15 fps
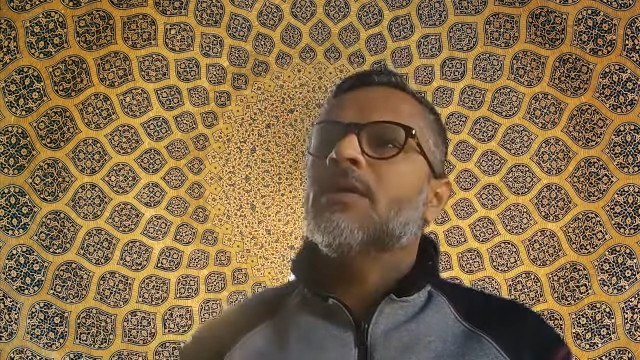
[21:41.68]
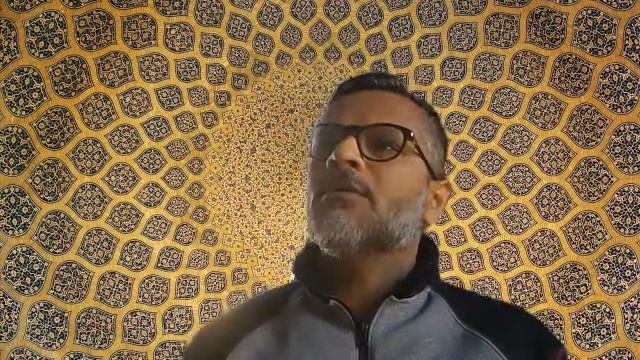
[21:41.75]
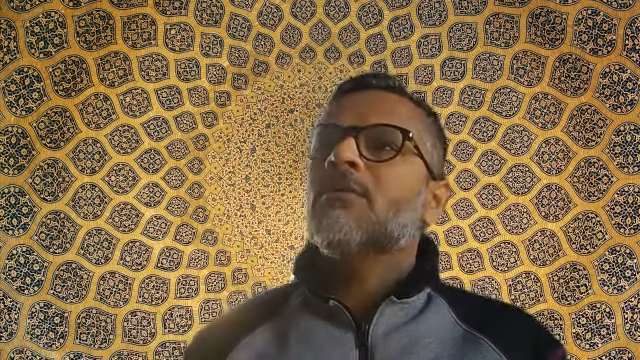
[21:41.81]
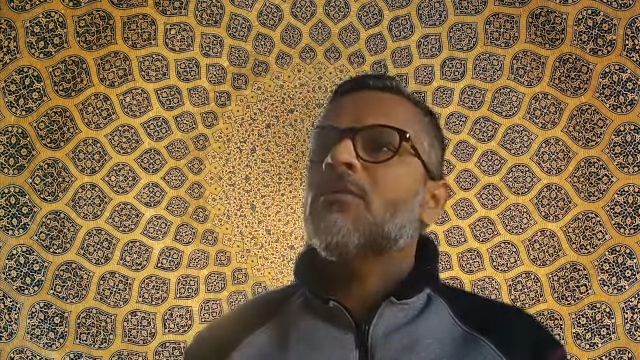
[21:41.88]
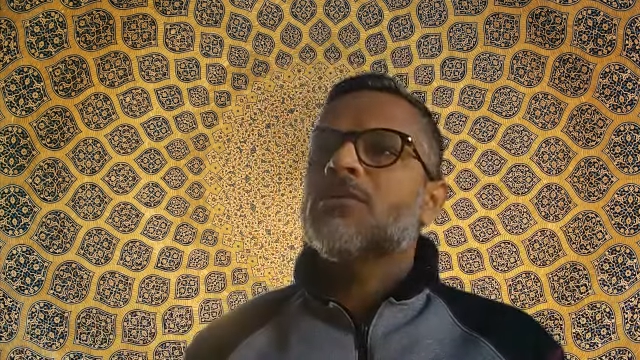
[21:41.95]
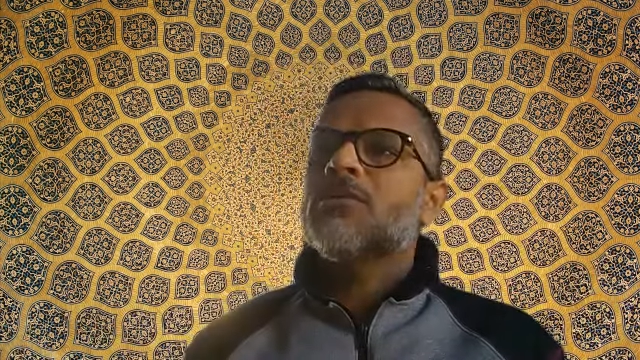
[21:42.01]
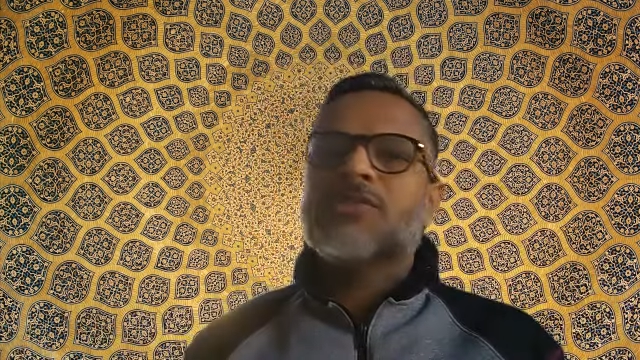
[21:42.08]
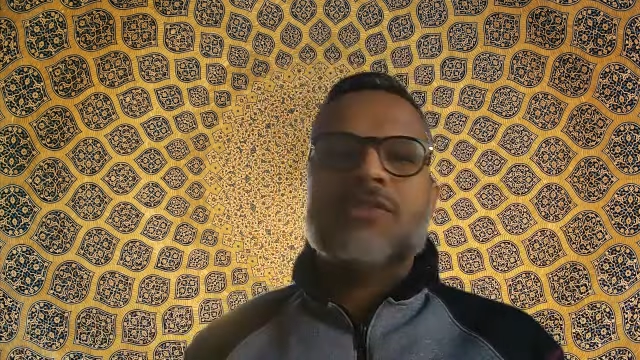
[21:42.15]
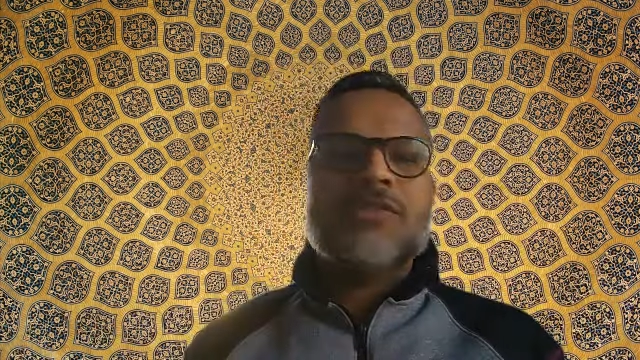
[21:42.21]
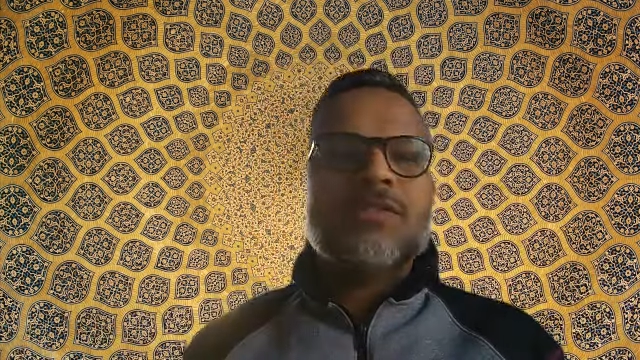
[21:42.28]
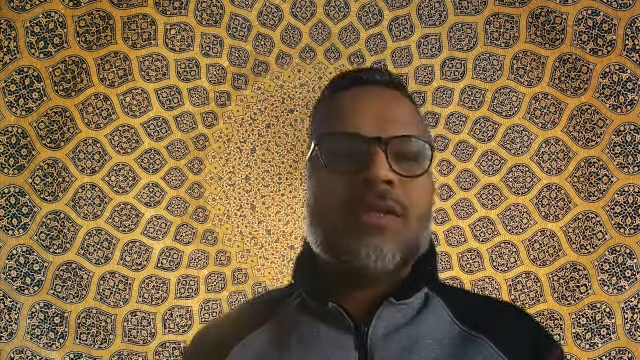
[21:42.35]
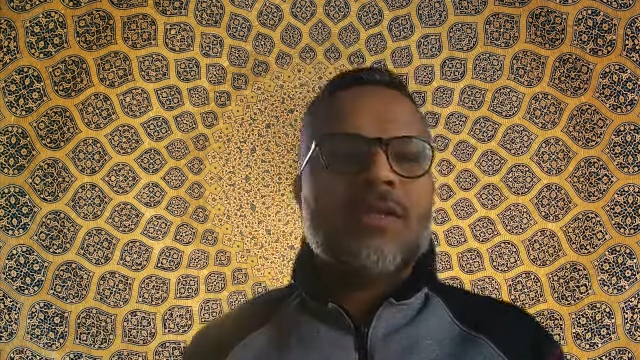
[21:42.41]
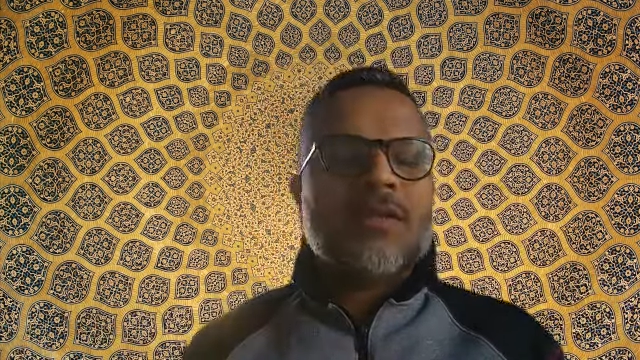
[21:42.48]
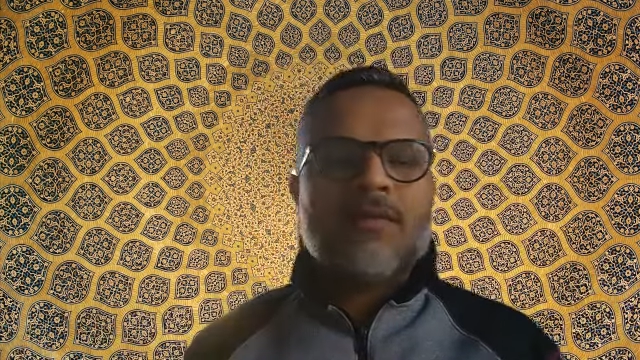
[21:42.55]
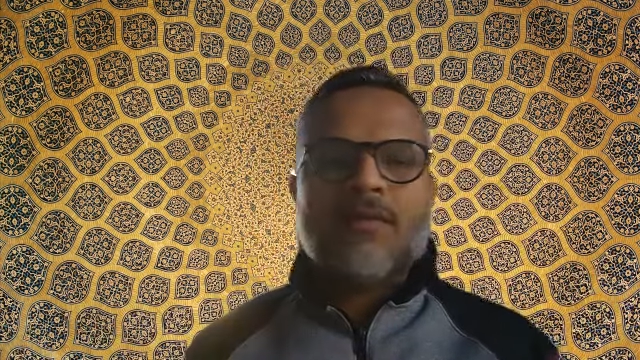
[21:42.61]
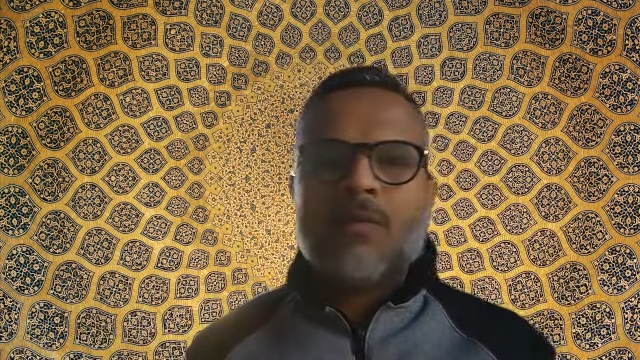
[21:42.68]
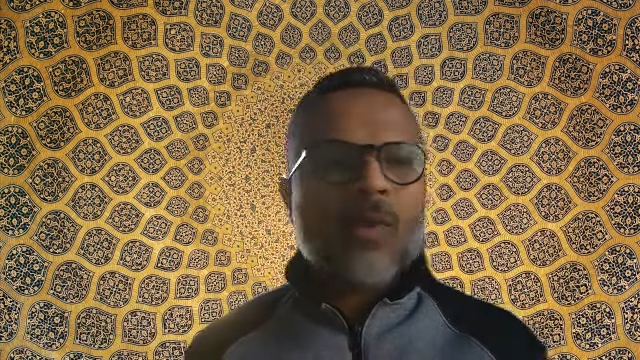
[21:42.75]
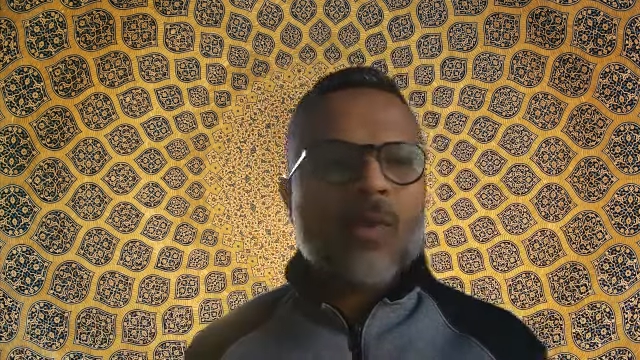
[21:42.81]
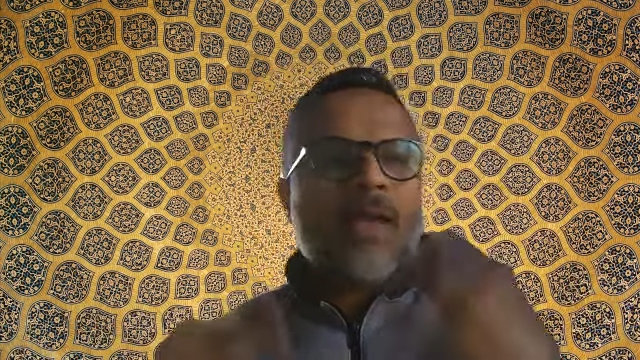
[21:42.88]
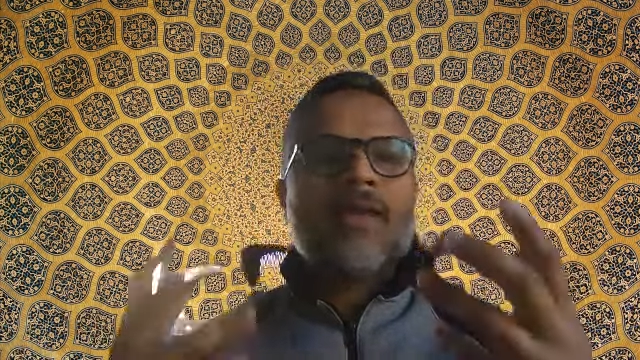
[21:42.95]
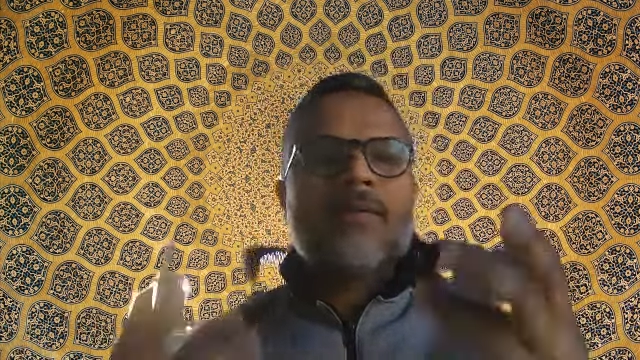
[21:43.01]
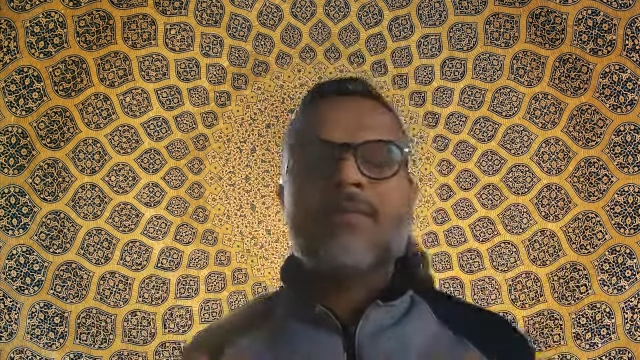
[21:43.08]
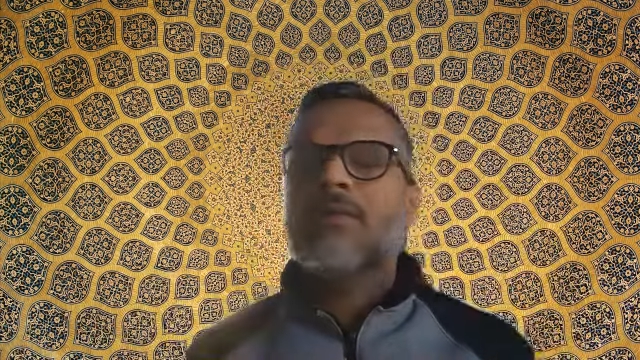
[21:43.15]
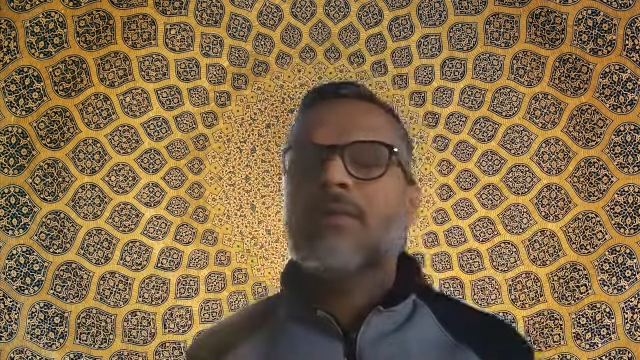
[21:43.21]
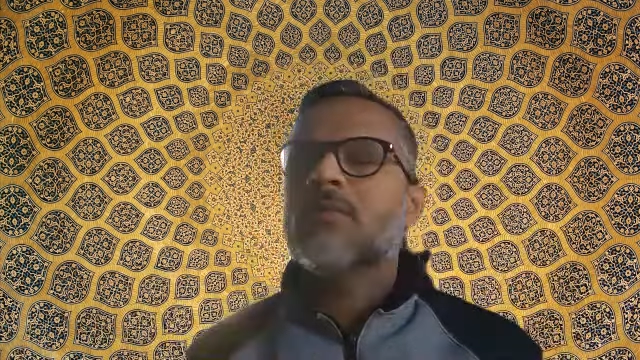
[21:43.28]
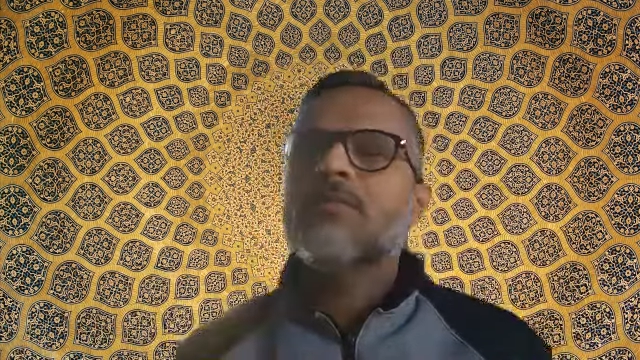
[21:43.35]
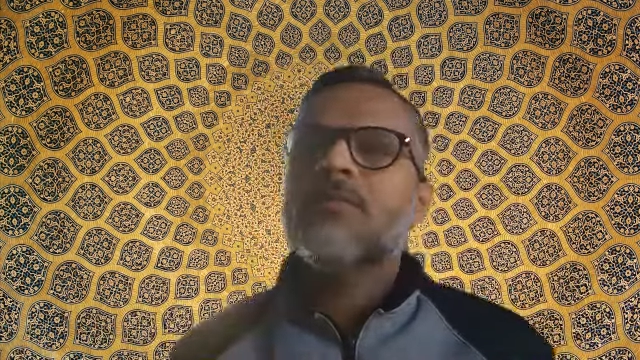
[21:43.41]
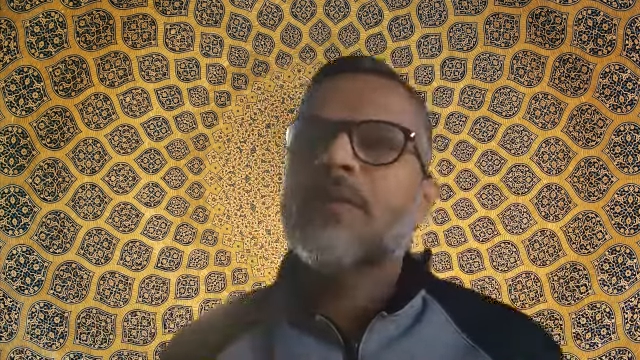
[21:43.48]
or just wahm, you know.